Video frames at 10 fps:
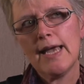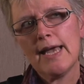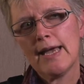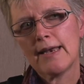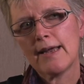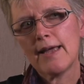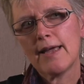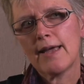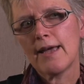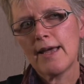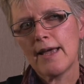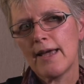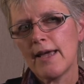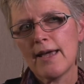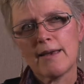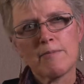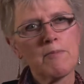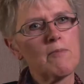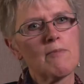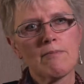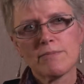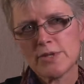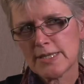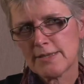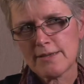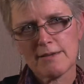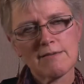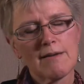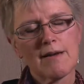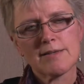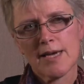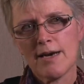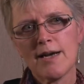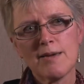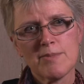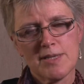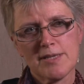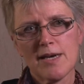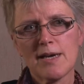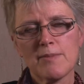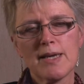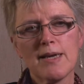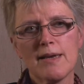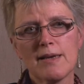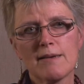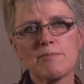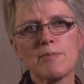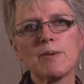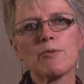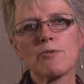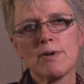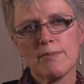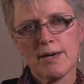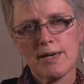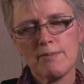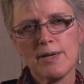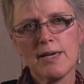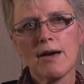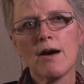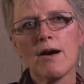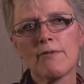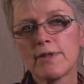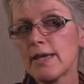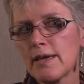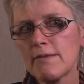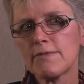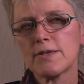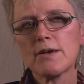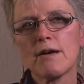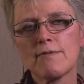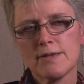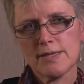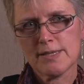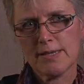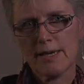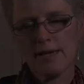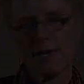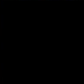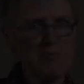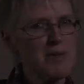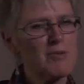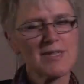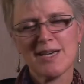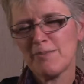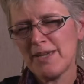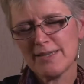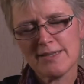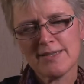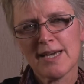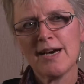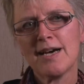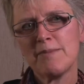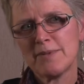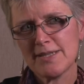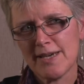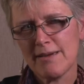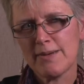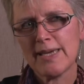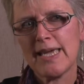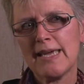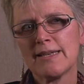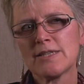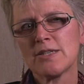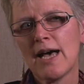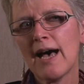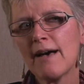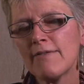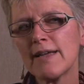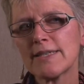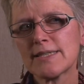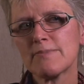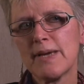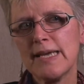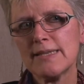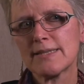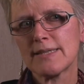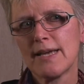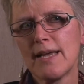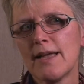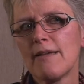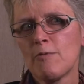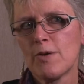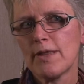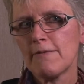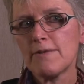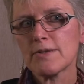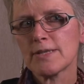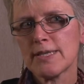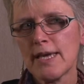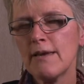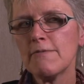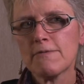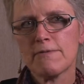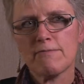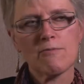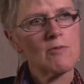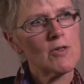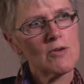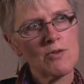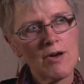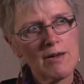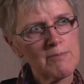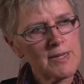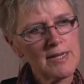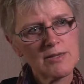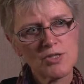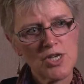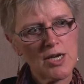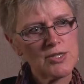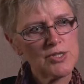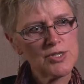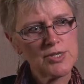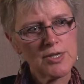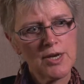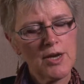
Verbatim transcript: And, and just time and time again, people remind me of the gift of listening. People tell me time and time again to have that space where they feel safe, where they're not being judged,